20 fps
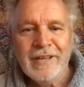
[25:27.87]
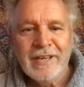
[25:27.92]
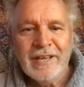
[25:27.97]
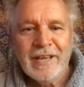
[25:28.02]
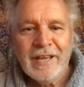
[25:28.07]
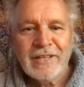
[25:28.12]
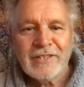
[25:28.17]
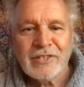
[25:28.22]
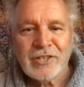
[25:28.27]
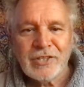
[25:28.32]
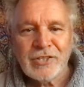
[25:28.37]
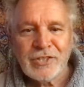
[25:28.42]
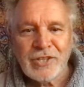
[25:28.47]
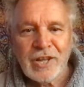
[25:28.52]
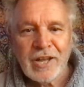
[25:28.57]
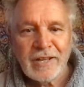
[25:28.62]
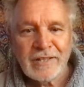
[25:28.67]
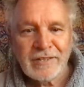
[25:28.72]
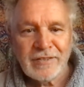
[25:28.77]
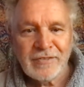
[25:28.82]
It's the
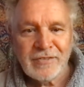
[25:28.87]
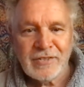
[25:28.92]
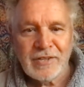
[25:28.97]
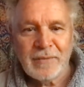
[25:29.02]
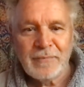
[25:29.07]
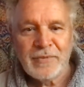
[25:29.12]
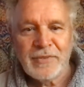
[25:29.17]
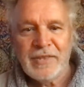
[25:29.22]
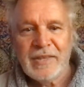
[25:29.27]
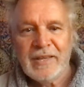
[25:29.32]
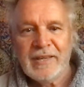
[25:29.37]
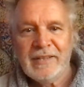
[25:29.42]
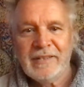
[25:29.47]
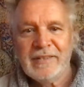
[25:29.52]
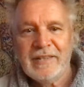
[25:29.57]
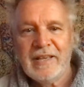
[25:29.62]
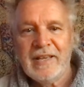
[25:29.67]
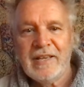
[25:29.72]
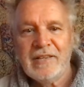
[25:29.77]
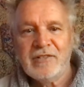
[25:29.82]
start of something
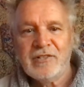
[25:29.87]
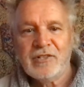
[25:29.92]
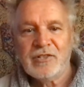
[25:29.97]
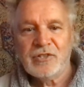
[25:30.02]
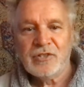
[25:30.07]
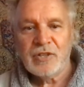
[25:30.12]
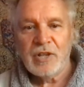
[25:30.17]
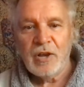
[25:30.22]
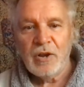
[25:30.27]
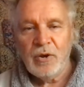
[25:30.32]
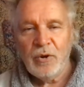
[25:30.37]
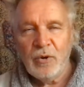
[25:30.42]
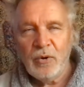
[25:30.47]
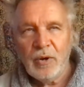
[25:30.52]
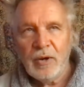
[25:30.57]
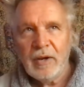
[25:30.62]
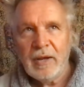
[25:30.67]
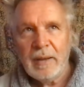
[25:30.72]
that is so